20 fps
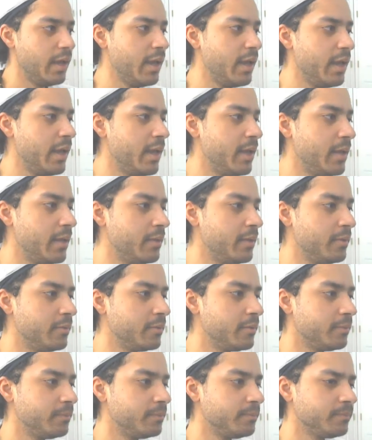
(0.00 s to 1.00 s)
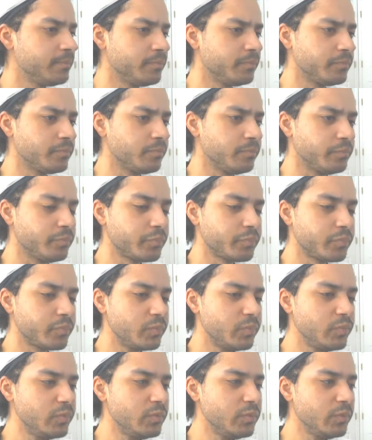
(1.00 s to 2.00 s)
And,
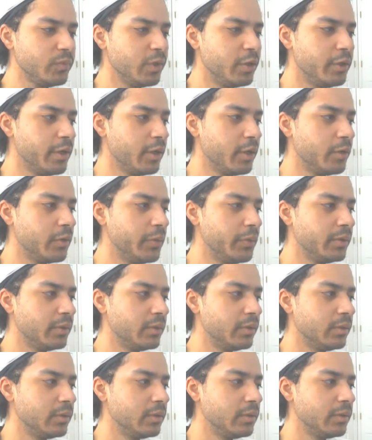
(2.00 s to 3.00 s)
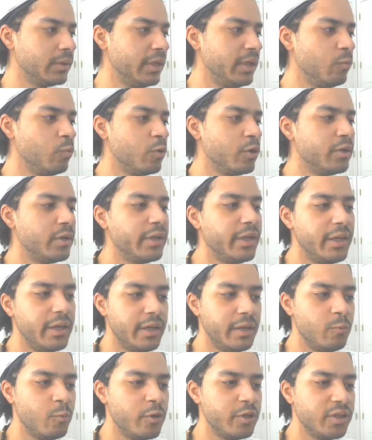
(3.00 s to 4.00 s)
you know, he wanted
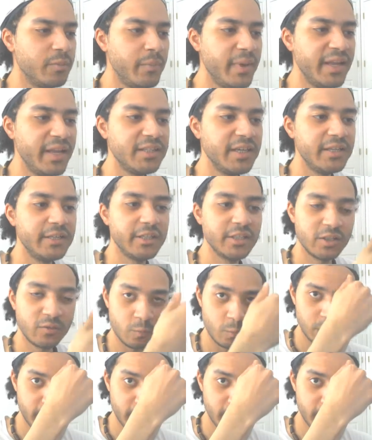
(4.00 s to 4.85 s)
to maintain this